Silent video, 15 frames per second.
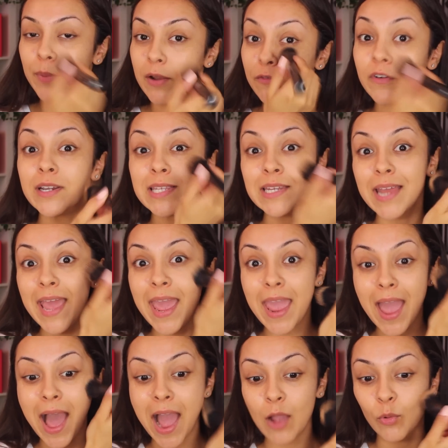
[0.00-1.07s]
But for
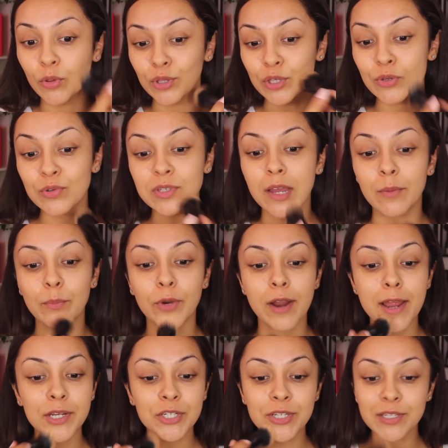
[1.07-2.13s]
today, I will use a
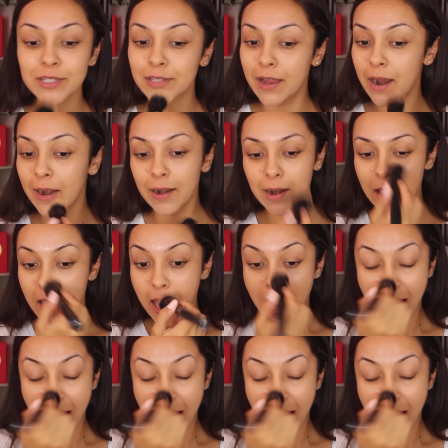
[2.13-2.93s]
brush to start.